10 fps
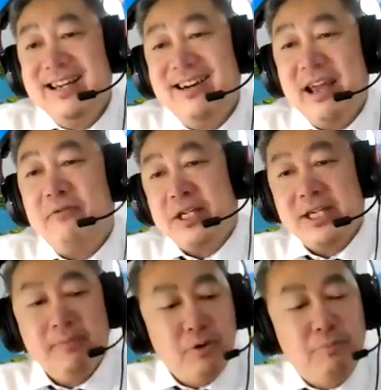Okay, for
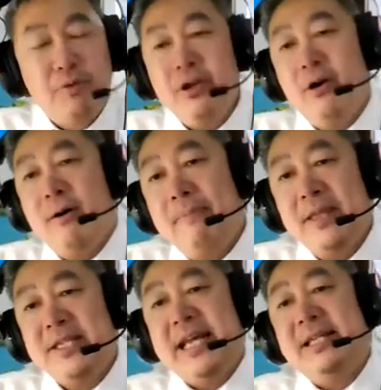example, you put your
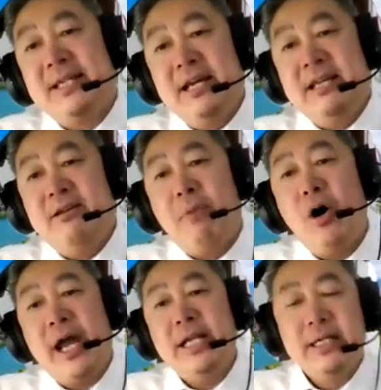sensor in your
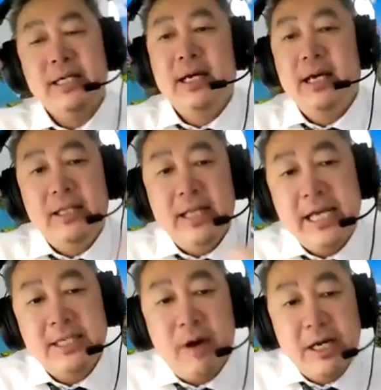pocket,
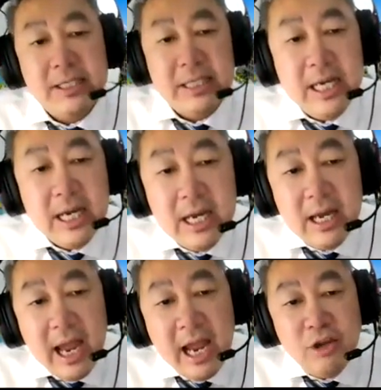XYZ,
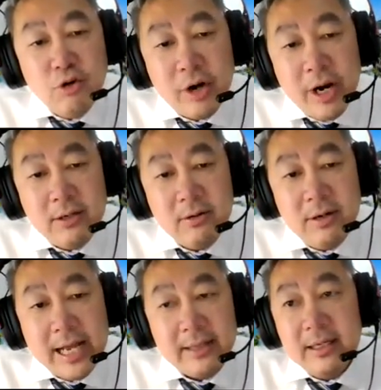and you're trying to
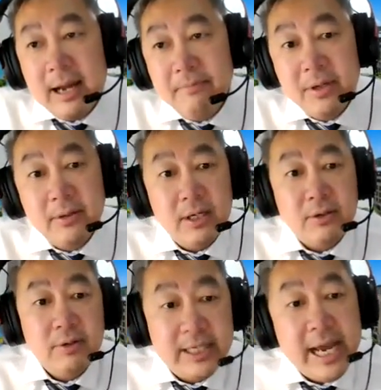let the computer
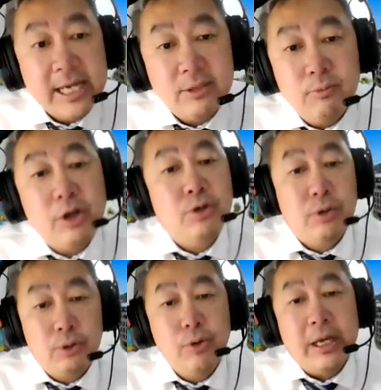to guess what you
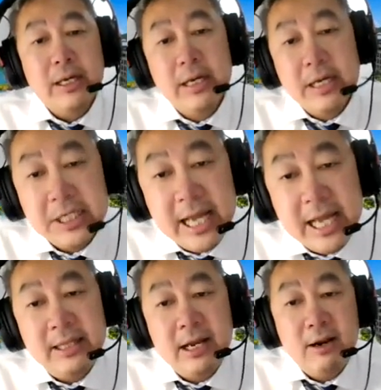are doing,
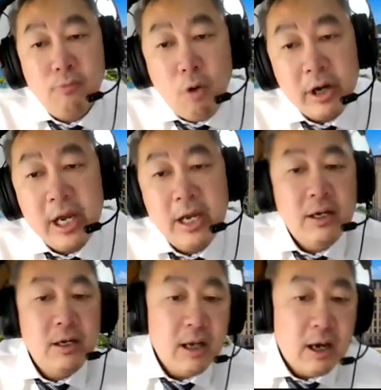standing,
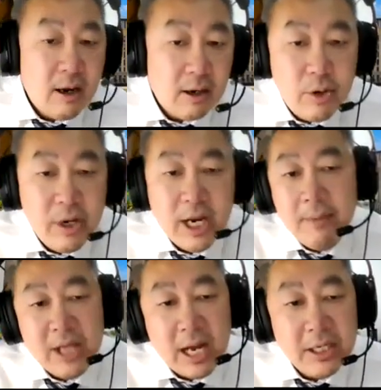walking, going up,
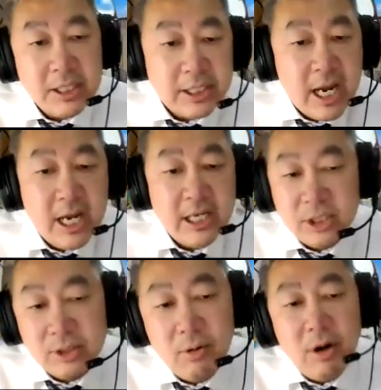downstairs, and
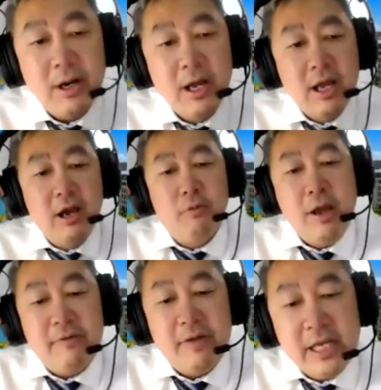so on. We
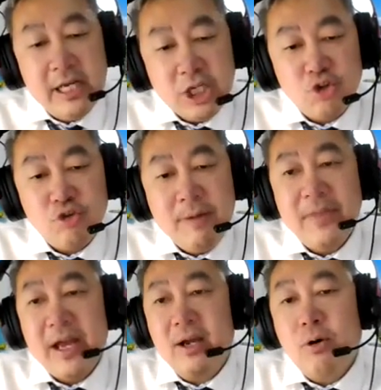have a data stream
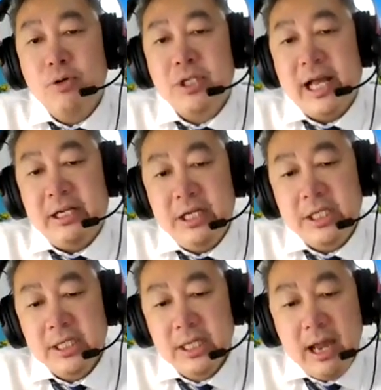that goes like
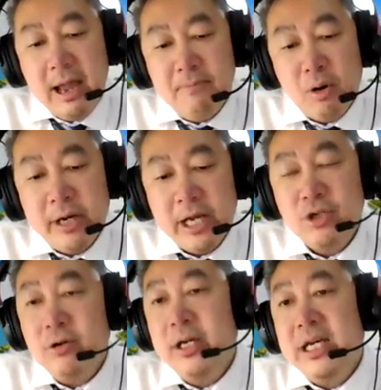this, and
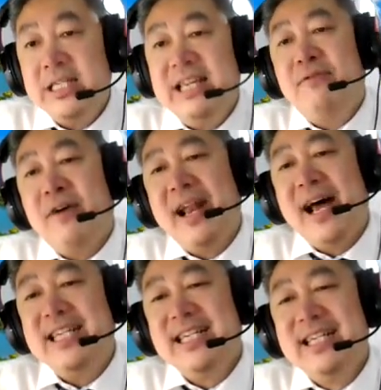potentially is infinite.